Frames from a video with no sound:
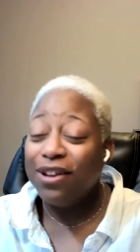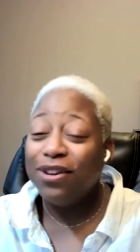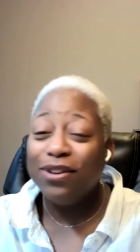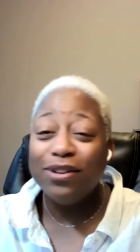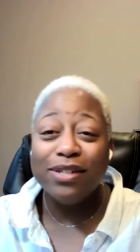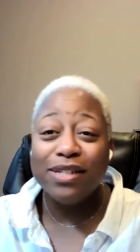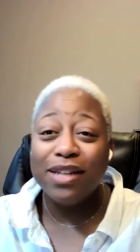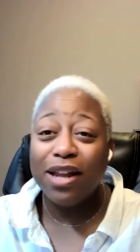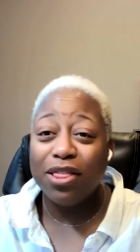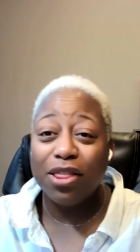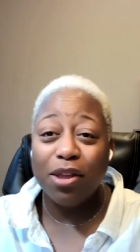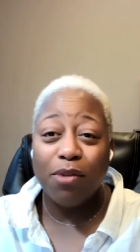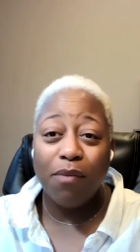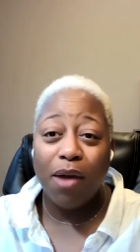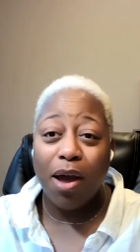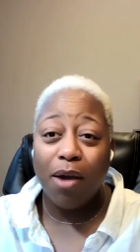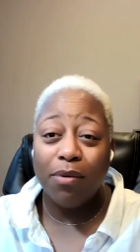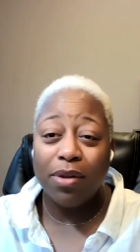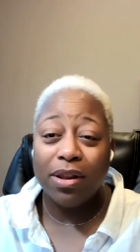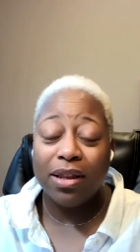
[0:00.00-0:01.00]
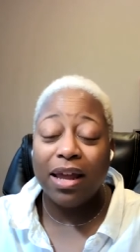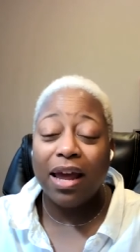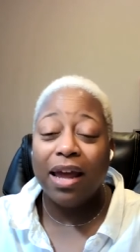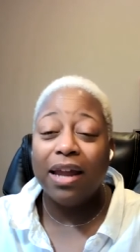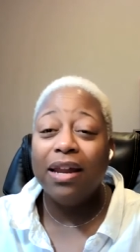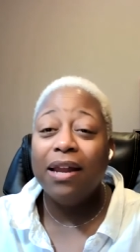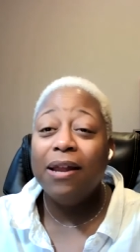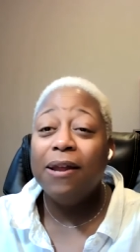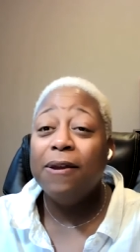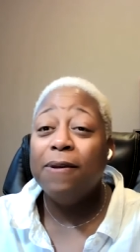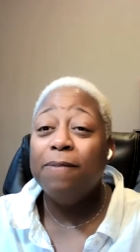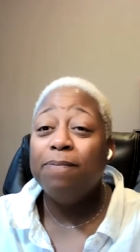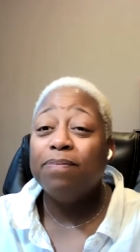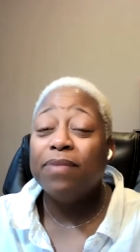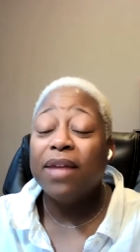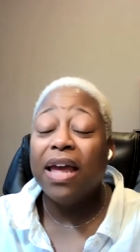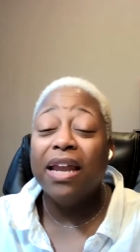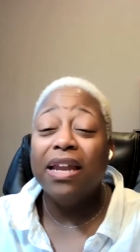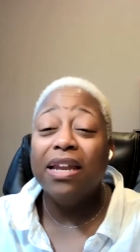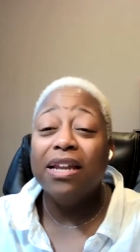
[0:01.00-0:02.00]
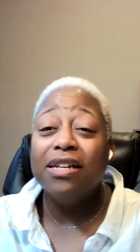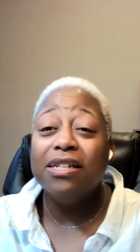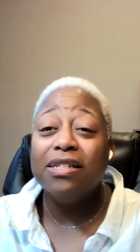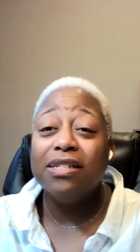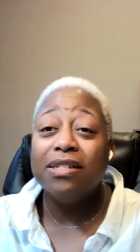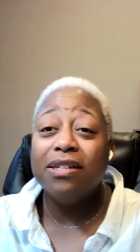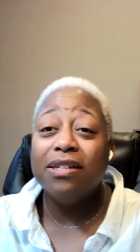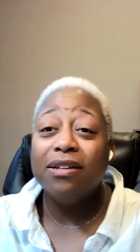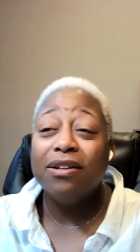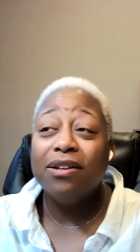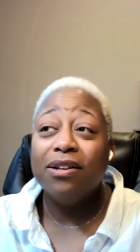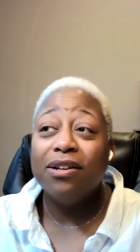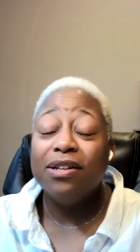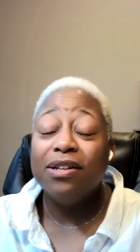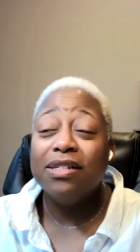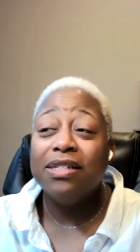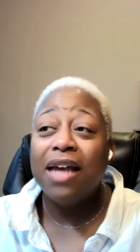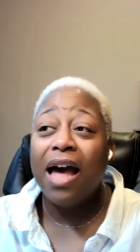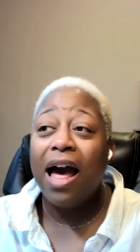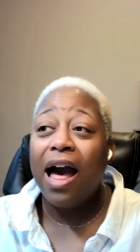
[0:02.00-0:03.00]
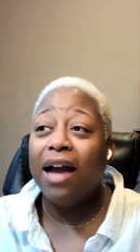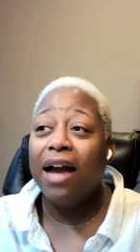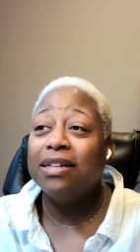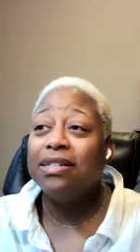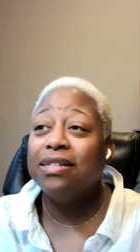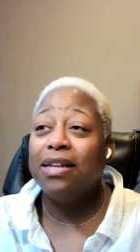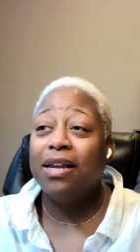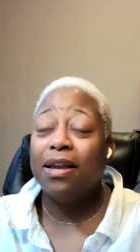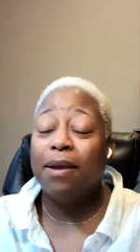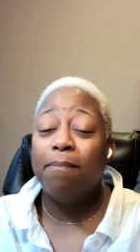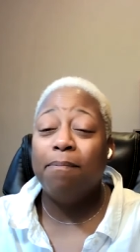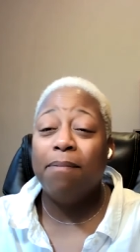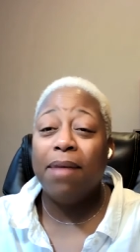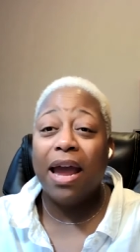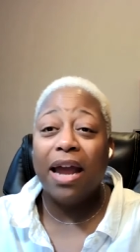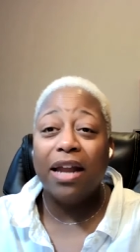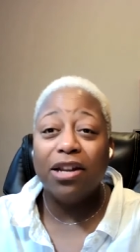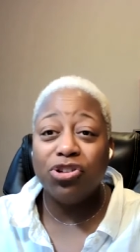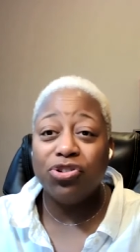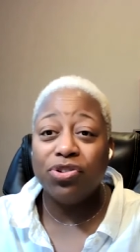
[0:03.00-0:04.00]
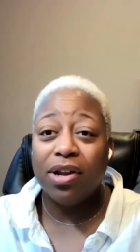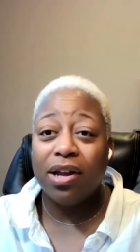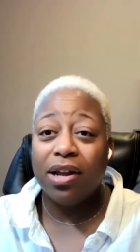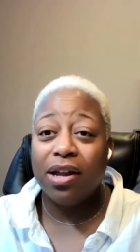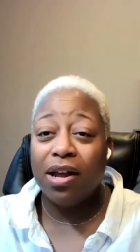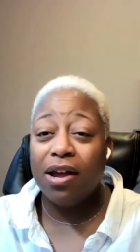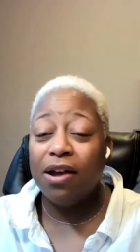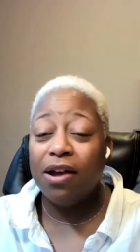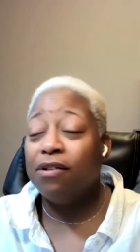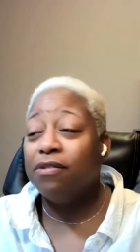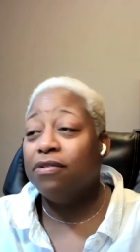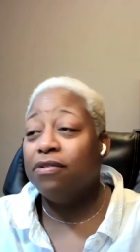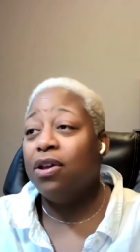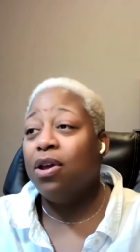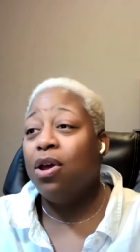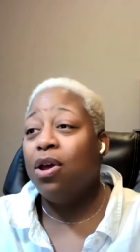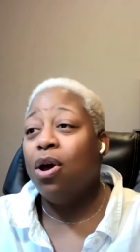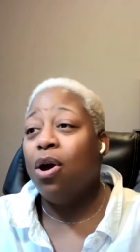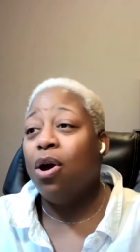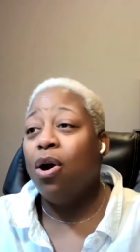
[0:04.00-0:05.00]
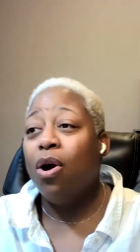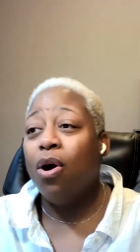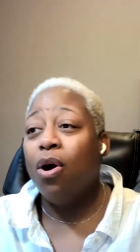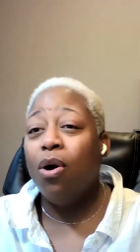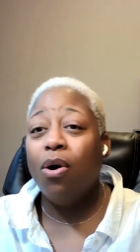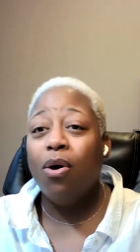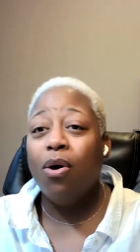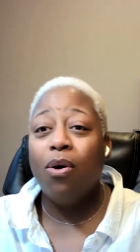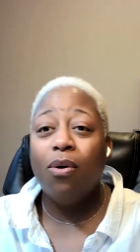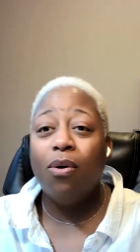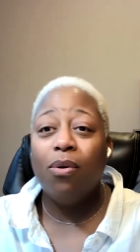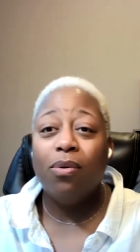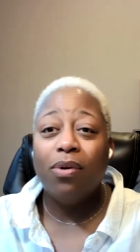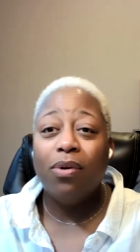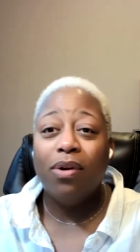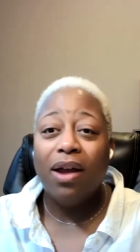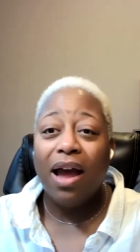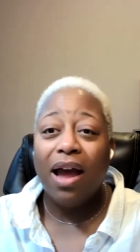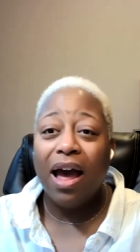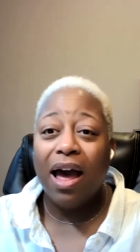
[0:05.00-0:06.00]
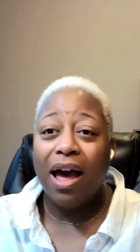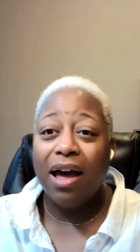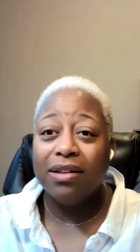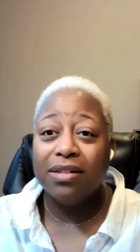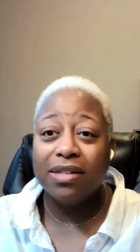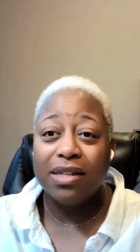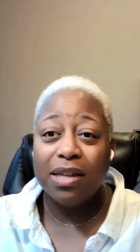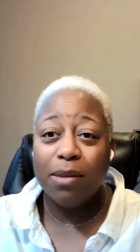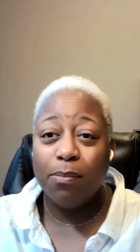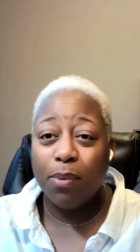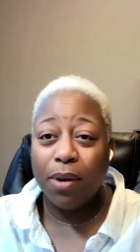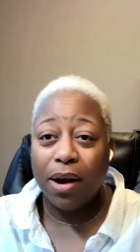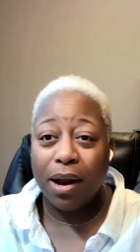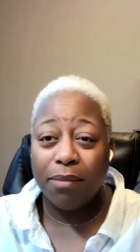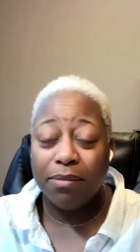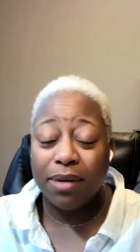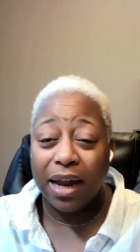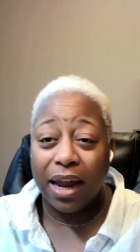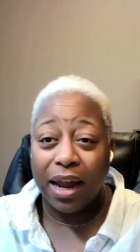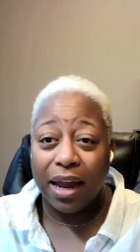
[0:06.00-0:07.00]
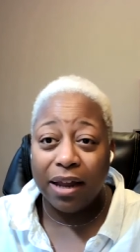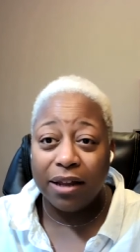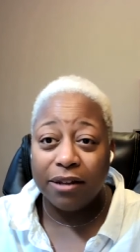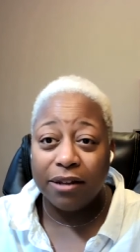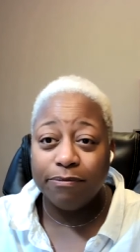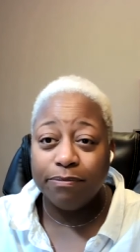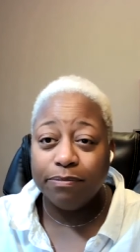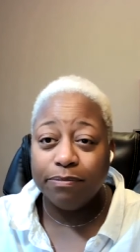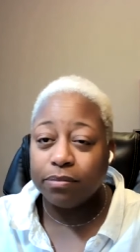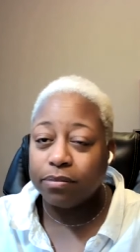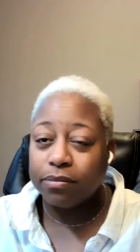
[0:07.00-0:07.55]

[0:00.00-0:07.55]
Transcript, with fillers: There's nothing wrong with that. And this toxic mantra of, oh, I'll sleep when I'm dead.